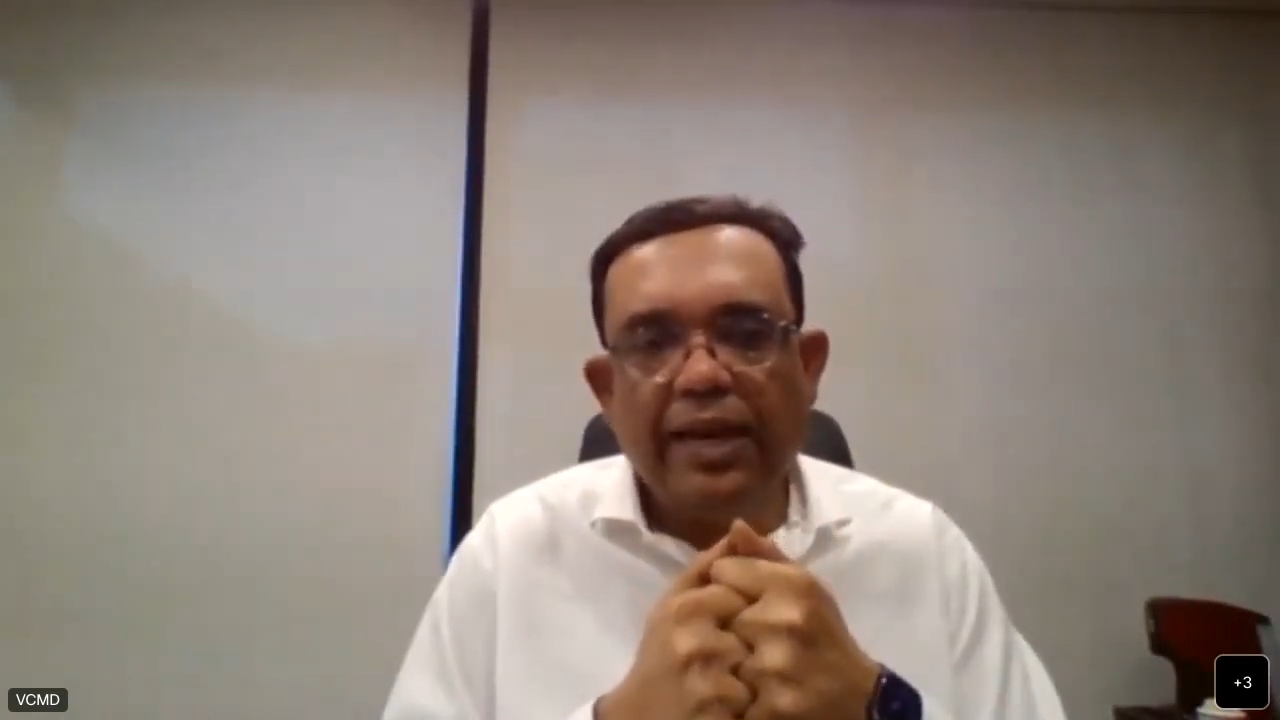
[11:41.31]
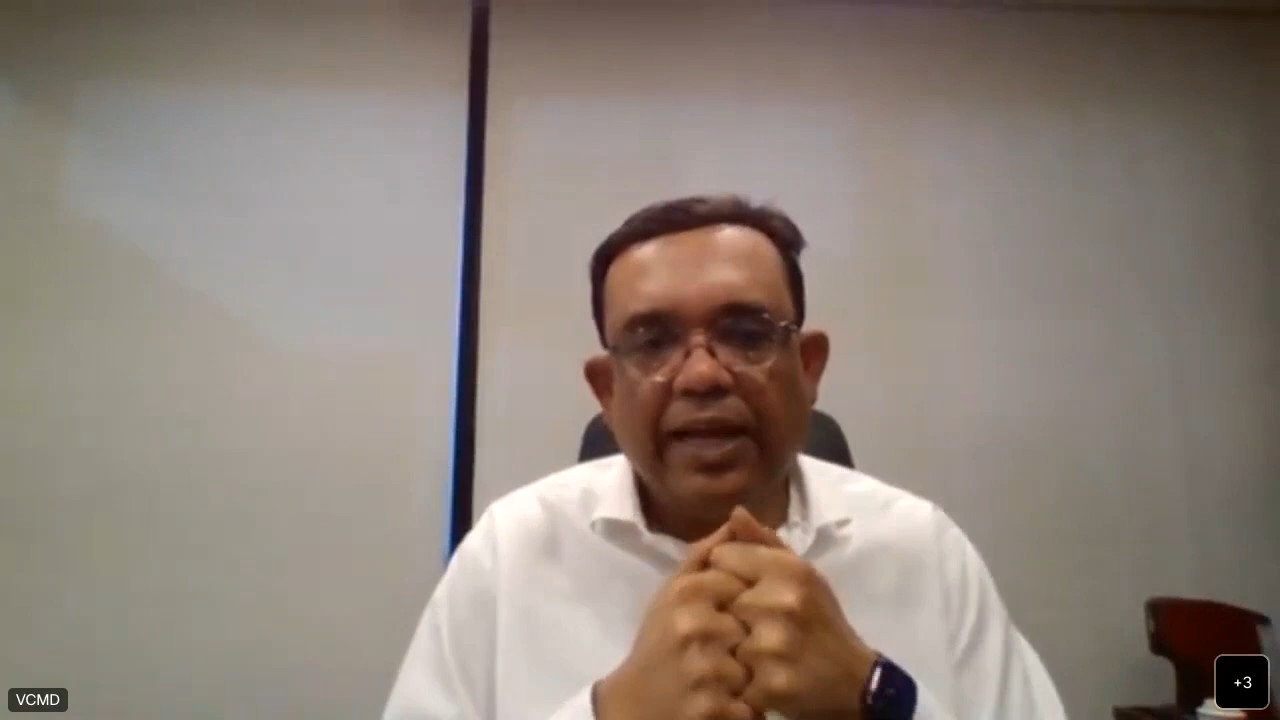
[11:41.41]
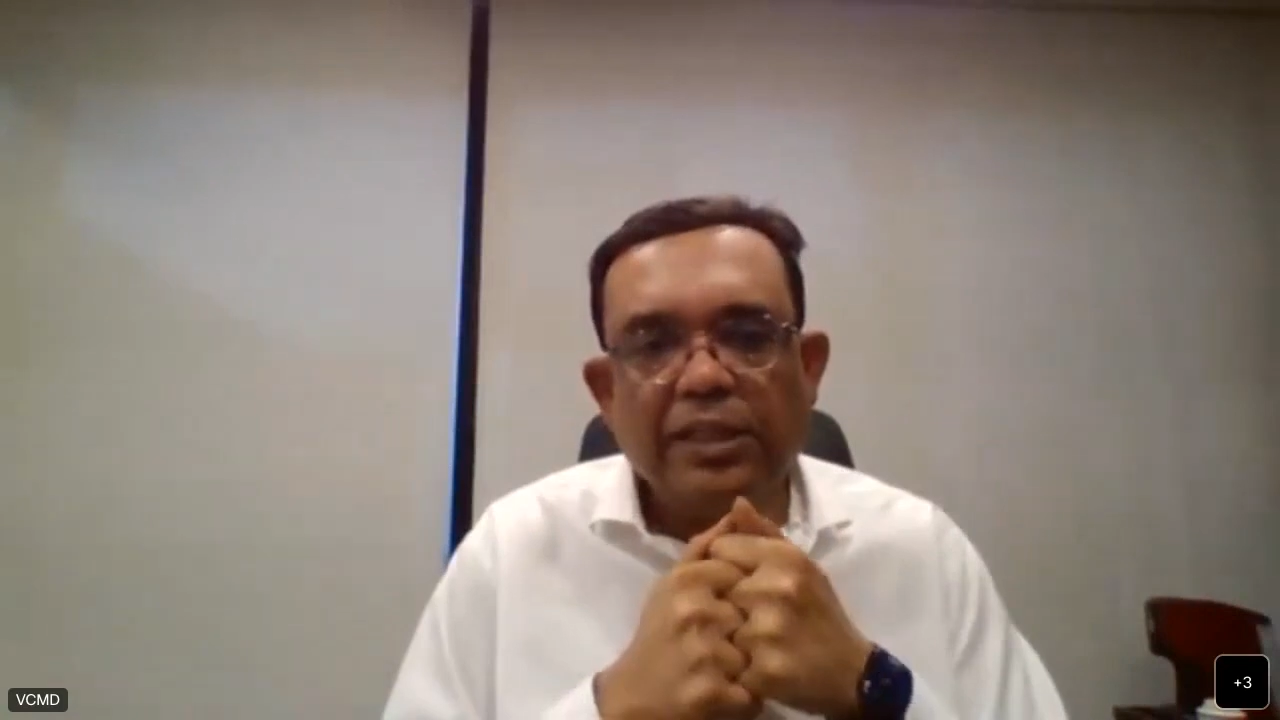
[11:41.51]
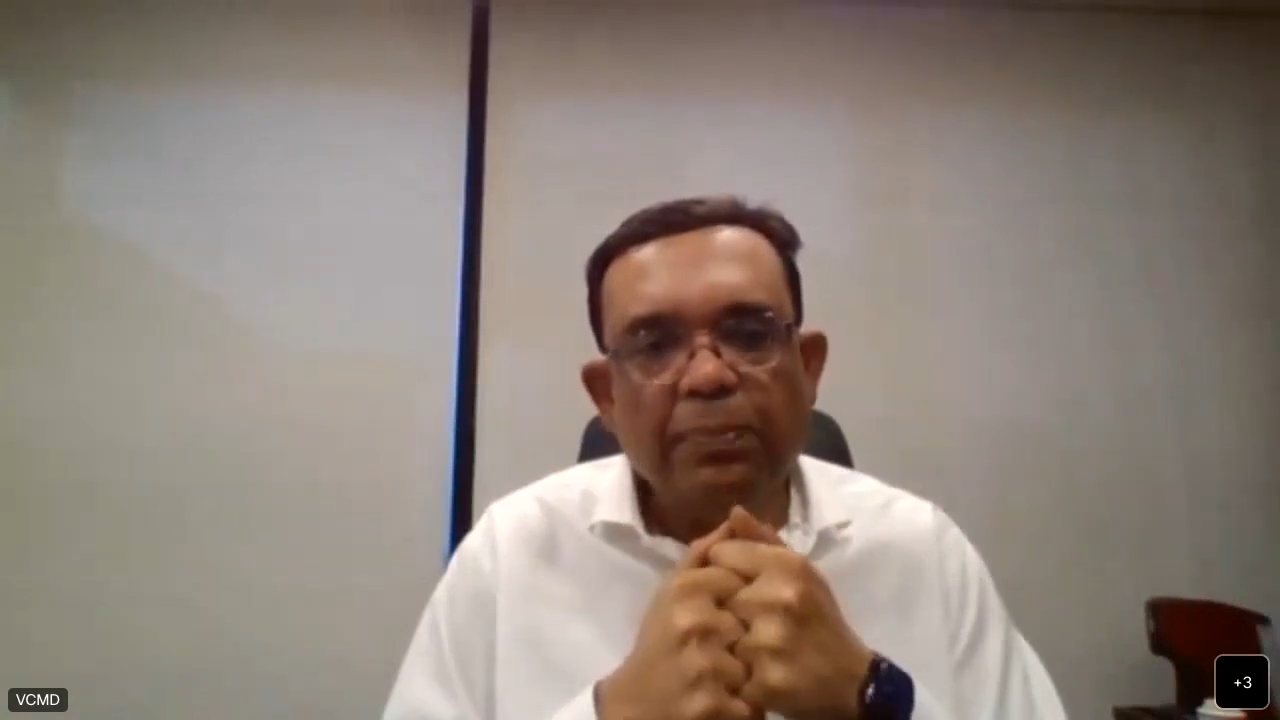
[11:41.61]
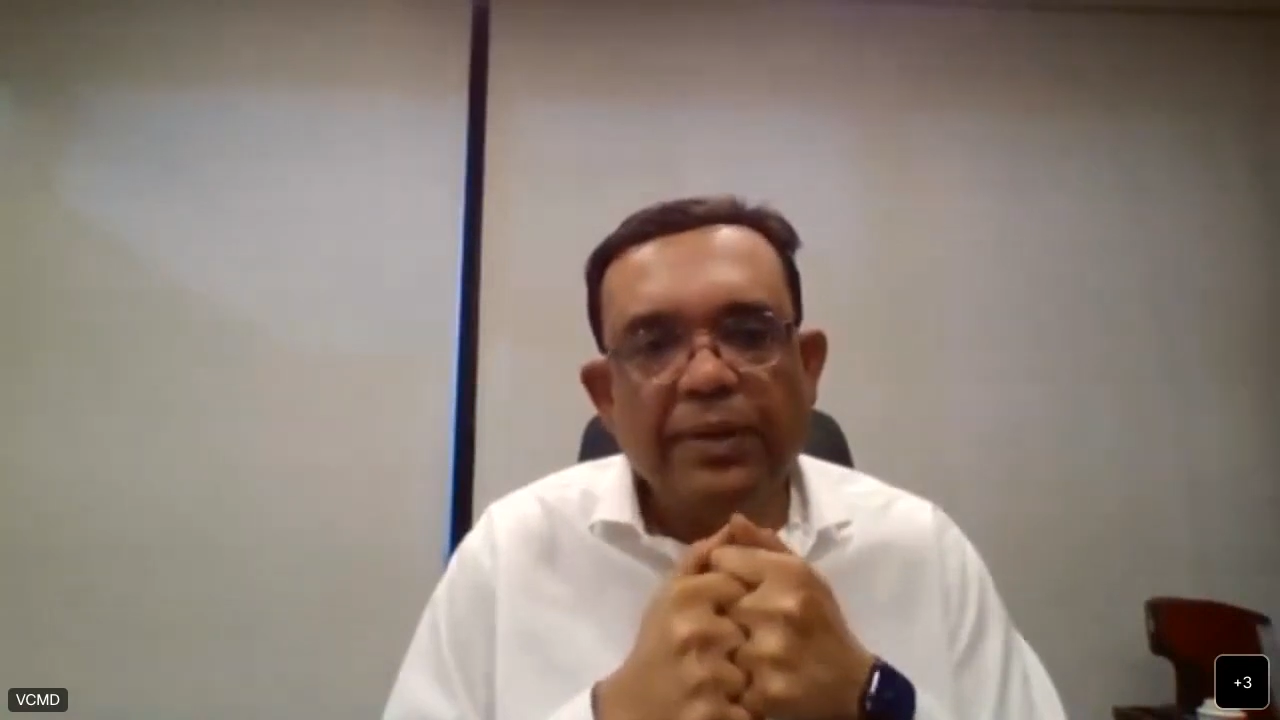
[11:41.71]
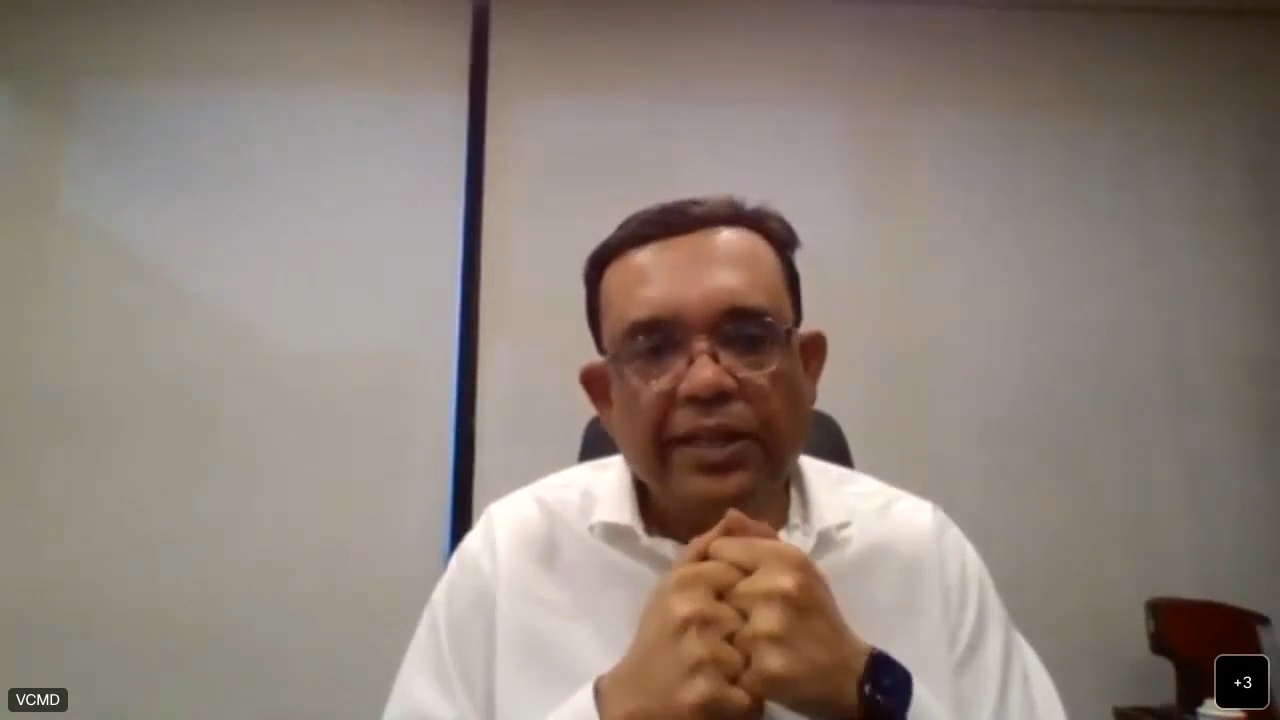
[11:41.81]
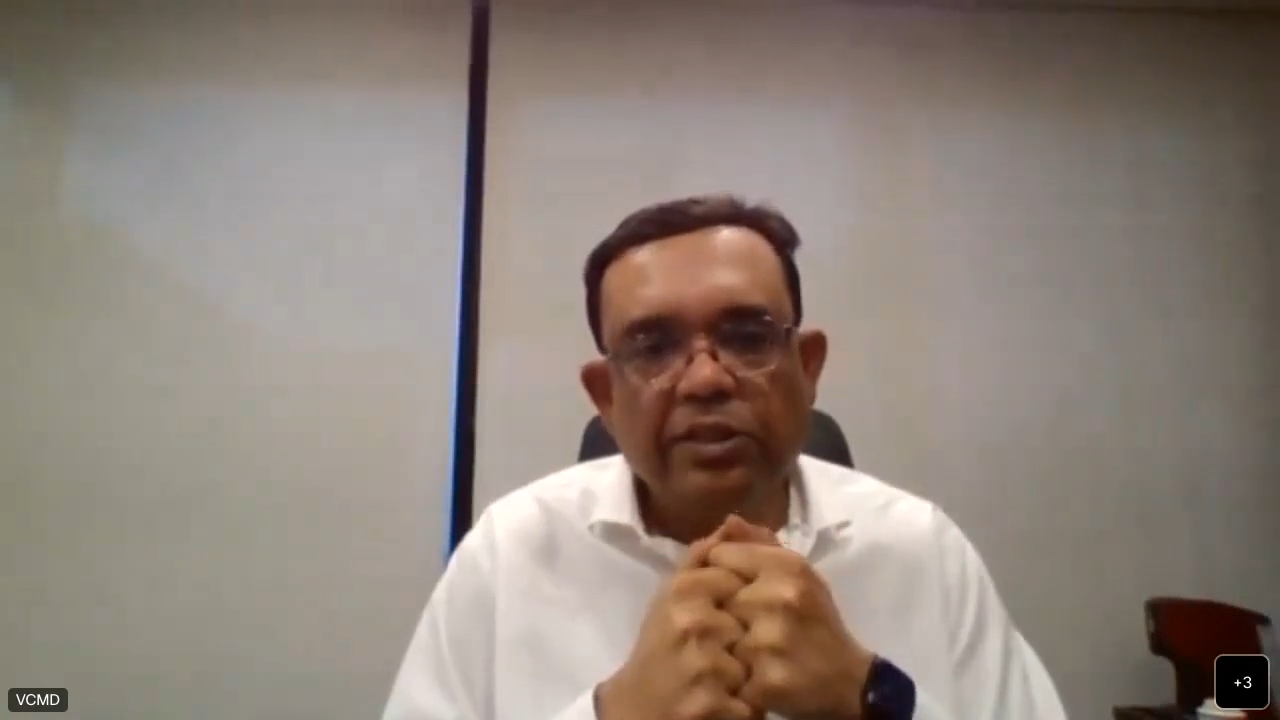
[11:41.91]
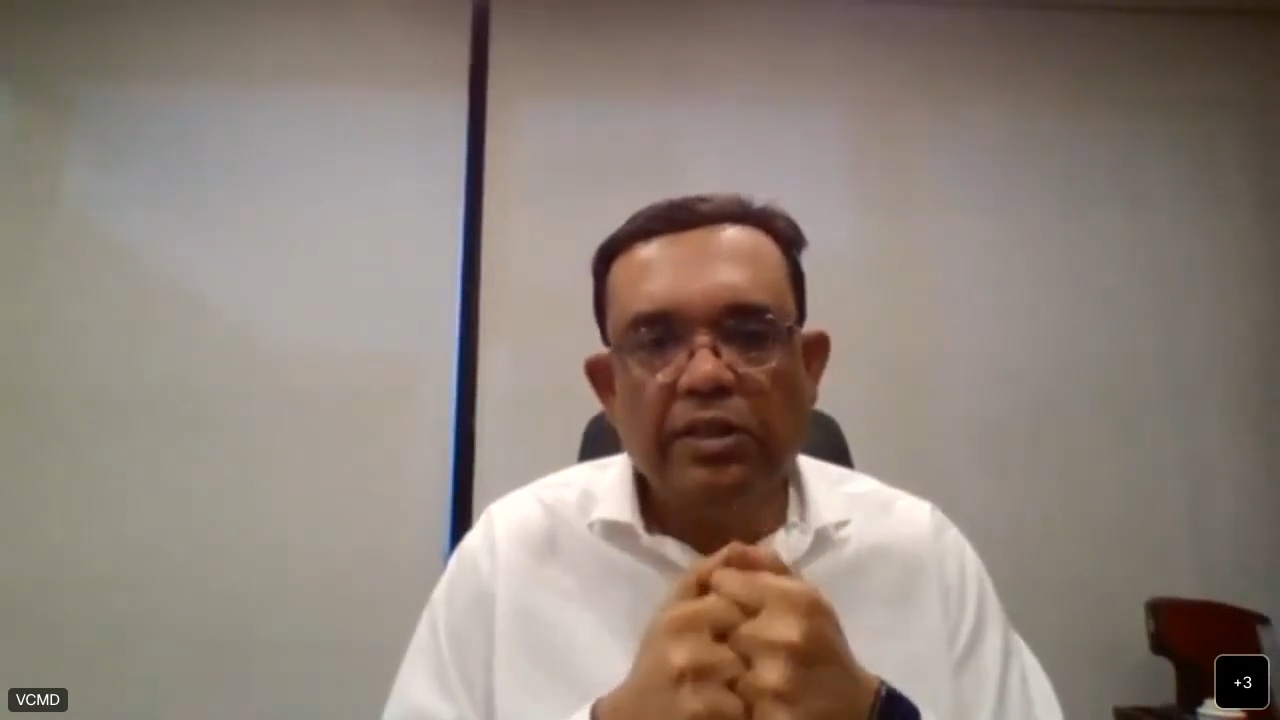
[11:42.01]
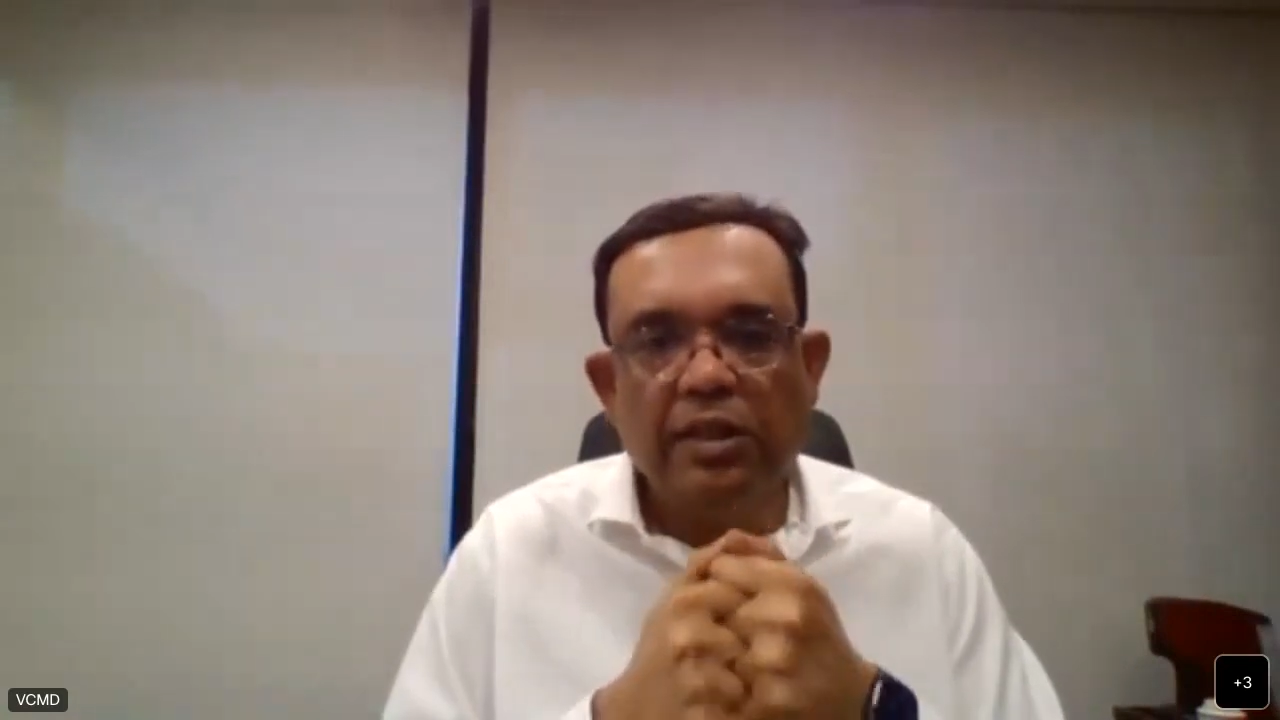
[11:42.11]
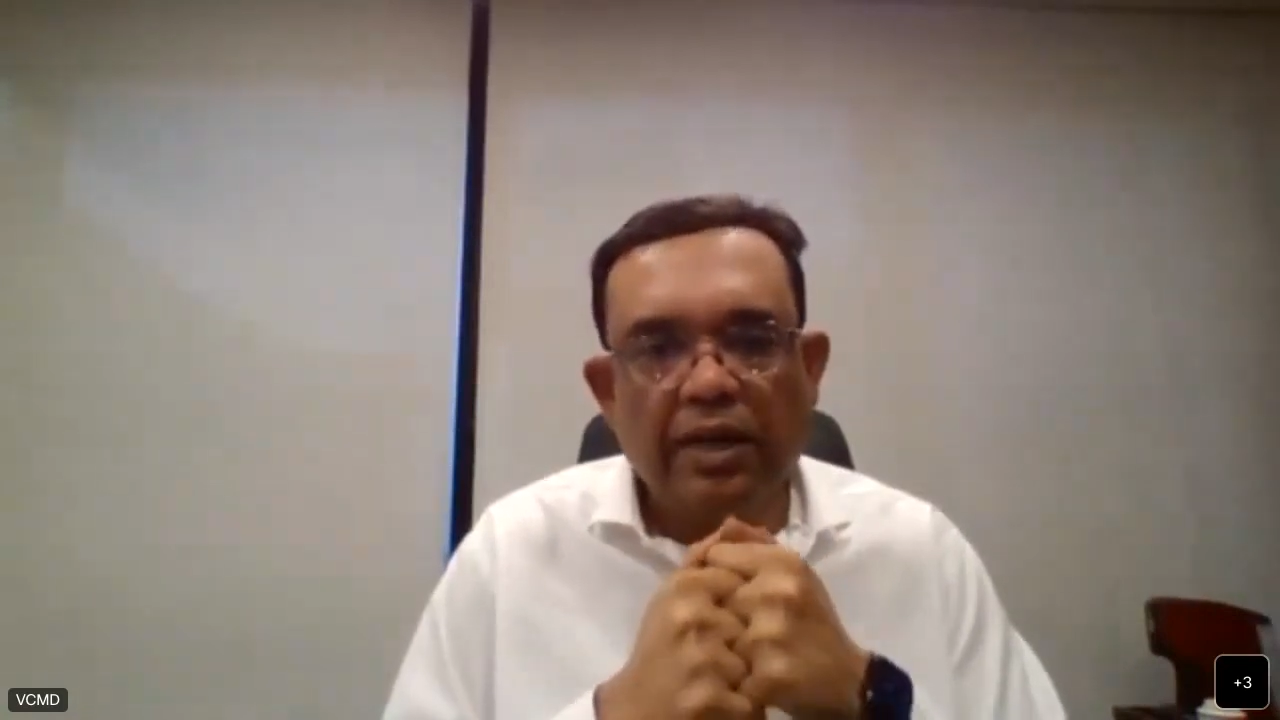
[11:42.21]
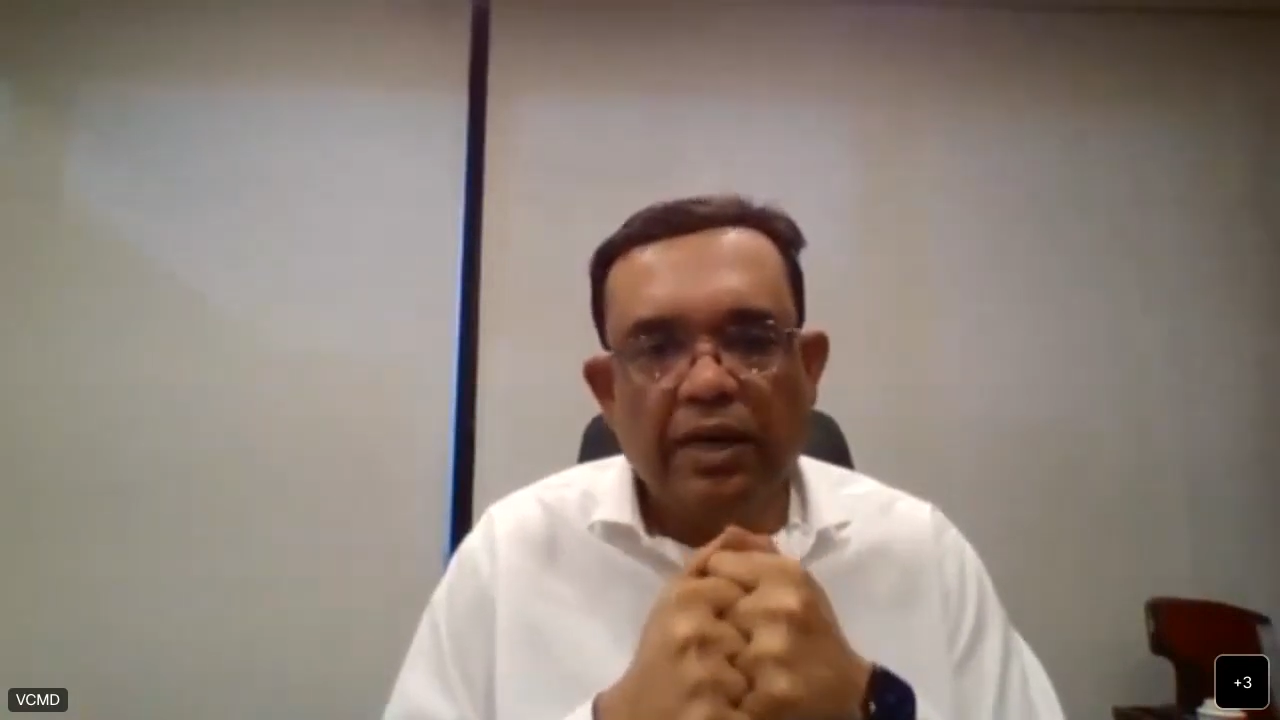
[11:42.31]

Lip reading: aspirational